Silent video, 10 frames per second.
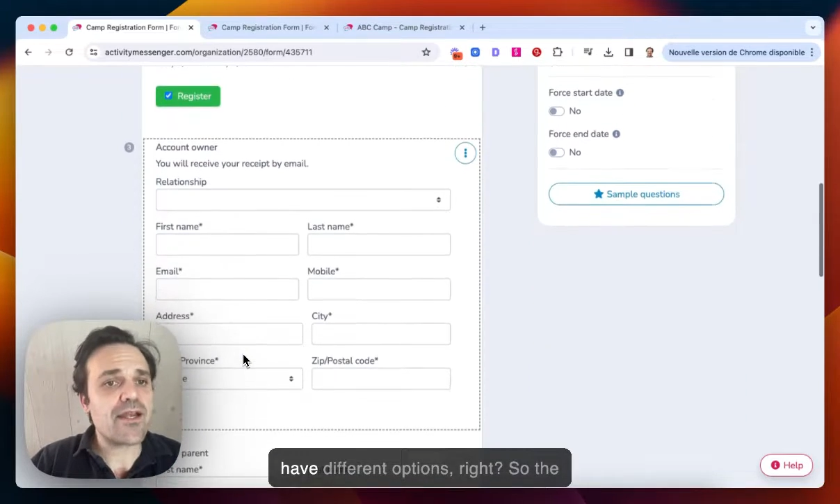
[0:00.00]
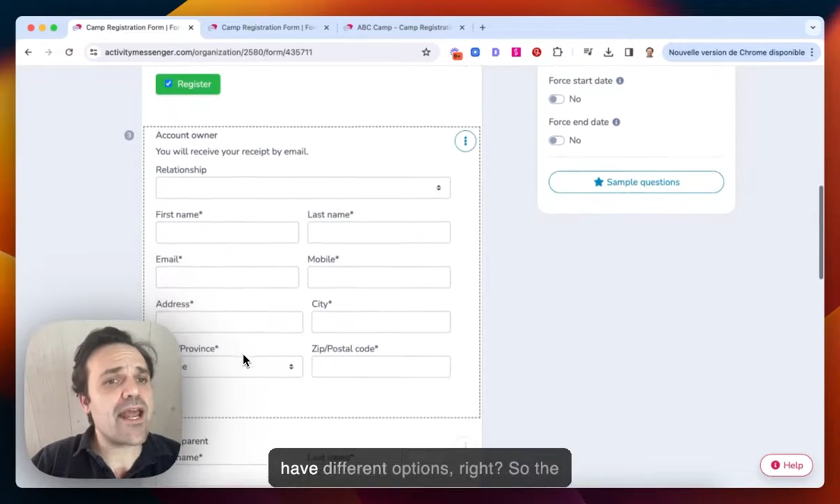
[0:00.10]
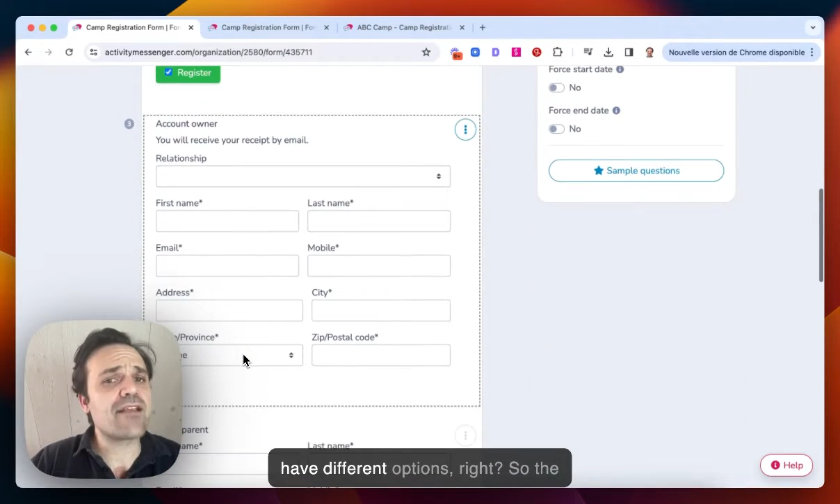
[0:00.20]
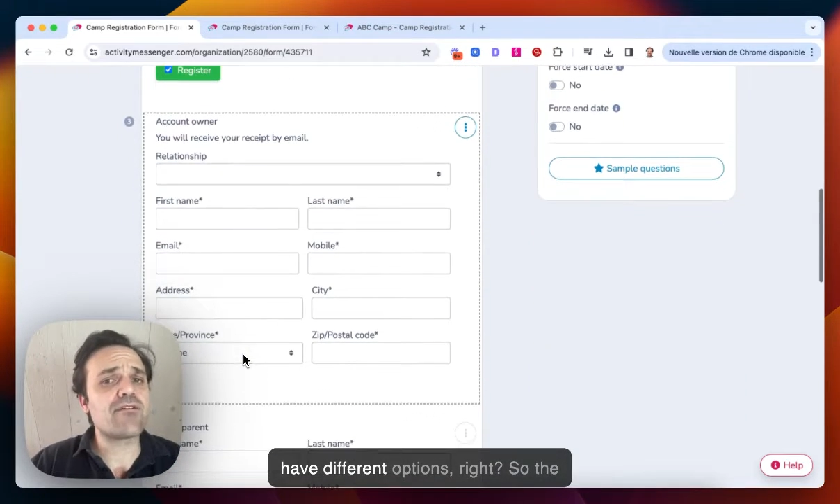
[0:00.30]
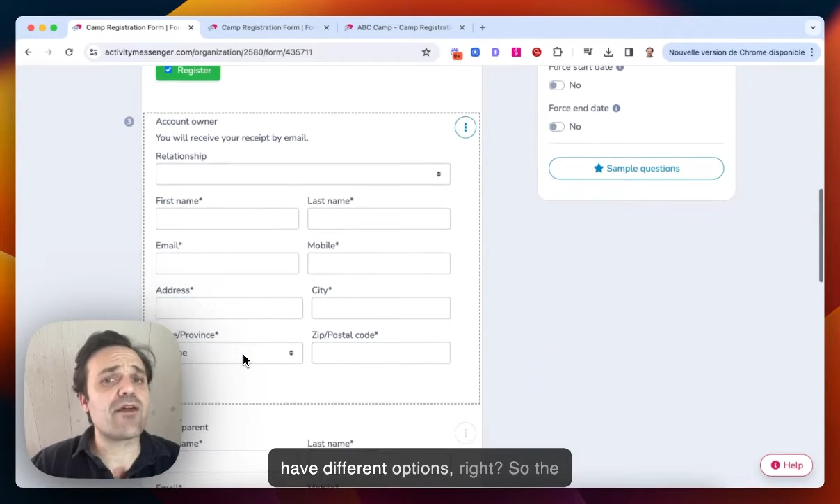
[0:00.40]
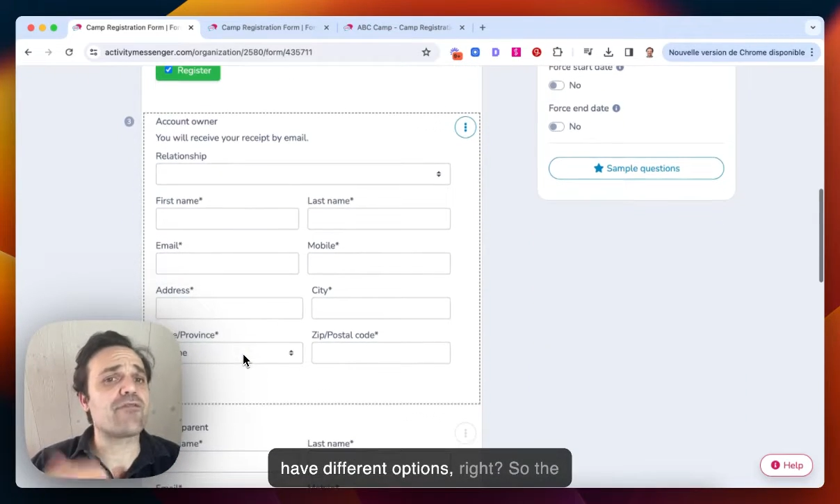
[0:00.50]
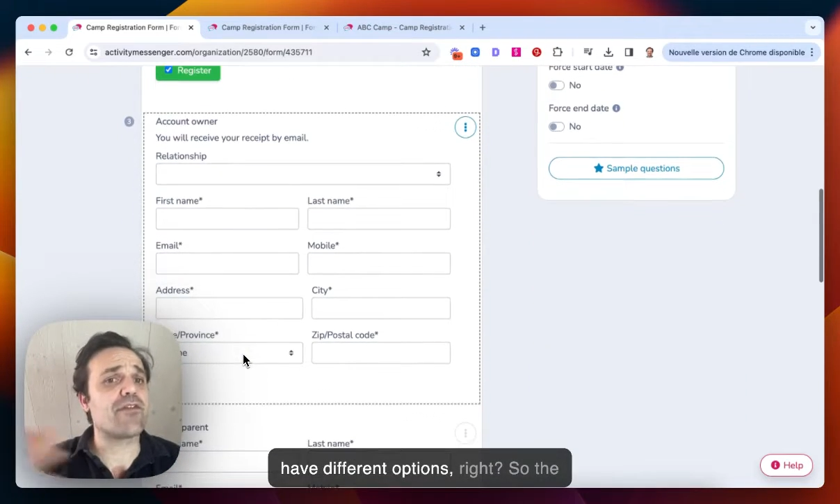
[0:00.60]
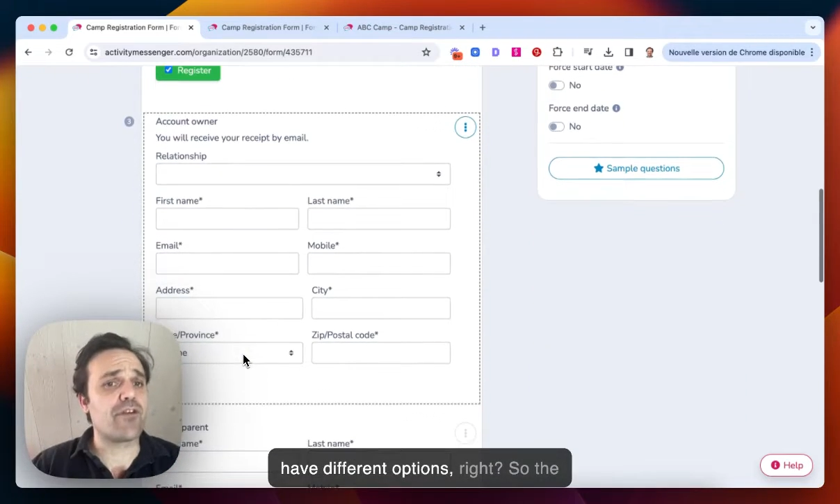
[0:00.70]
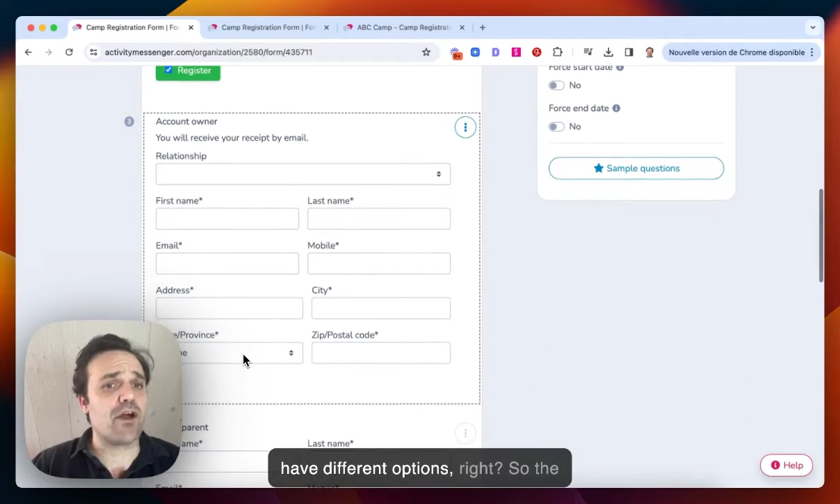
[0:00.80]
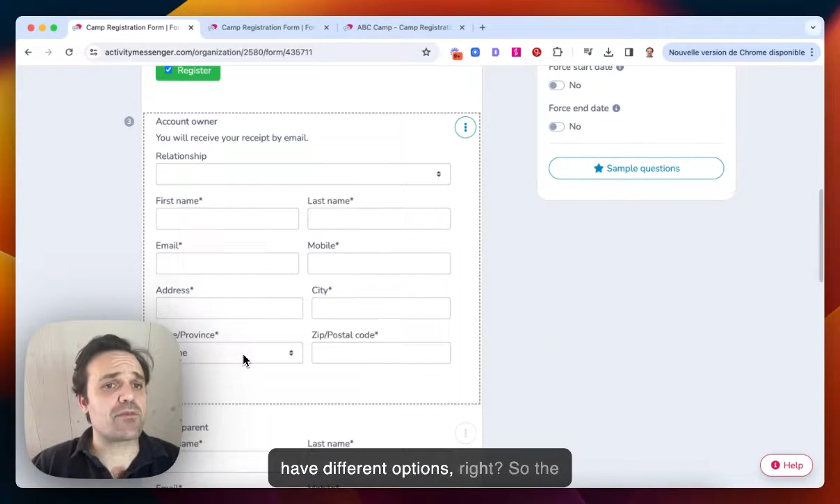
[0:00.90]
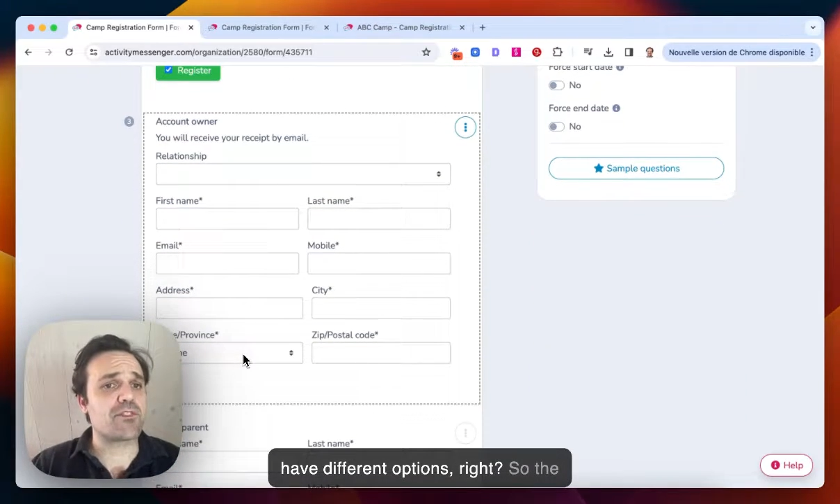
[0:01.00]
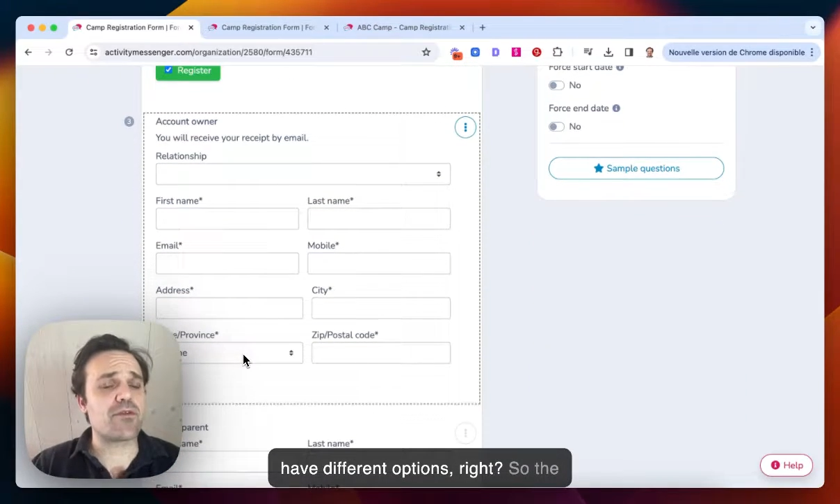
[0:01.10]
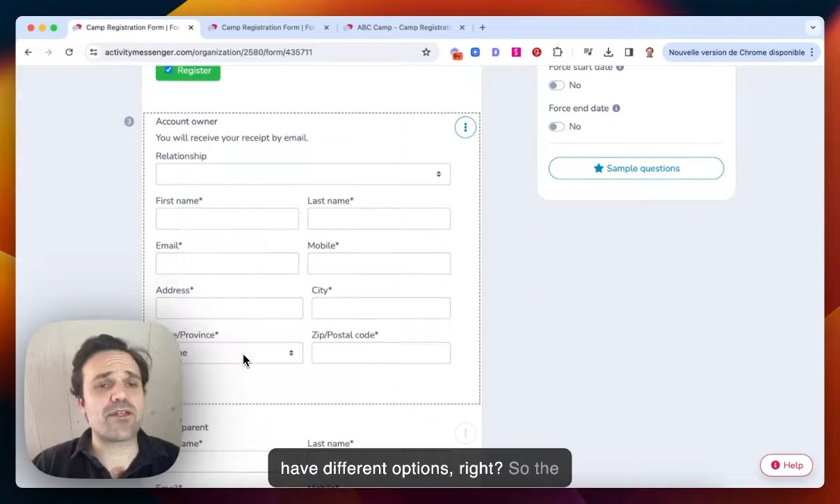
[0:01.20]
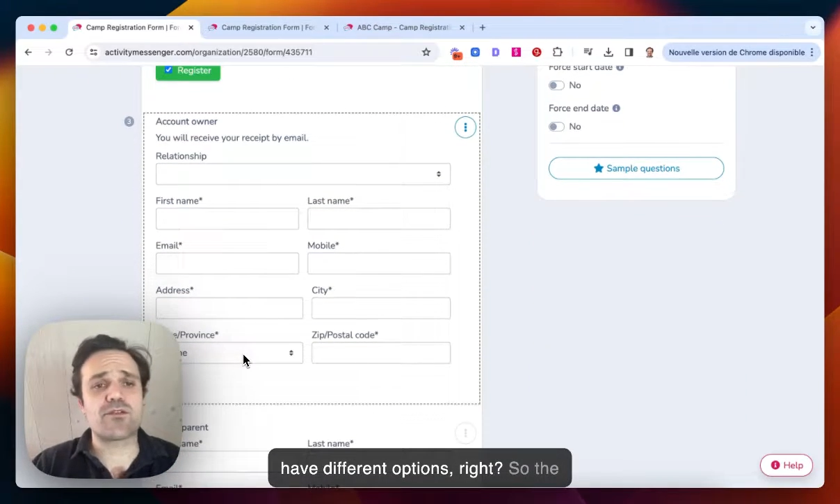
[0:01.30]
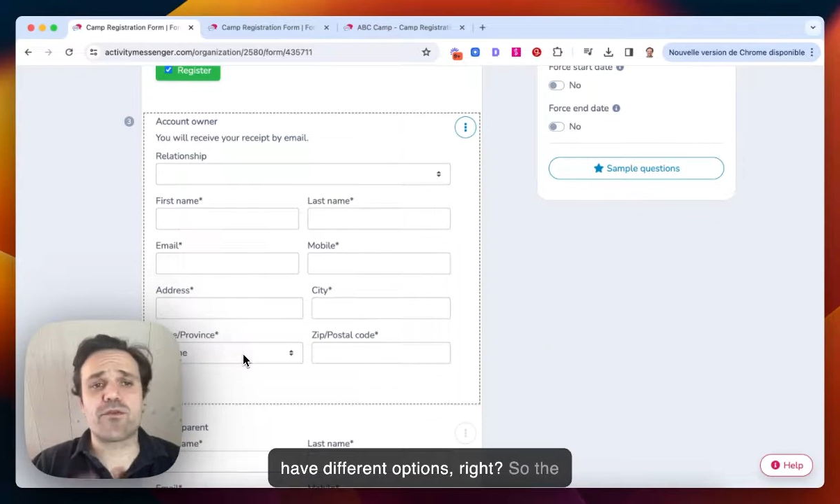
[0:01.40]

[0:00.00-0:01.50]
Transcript: Next, you have different options, right?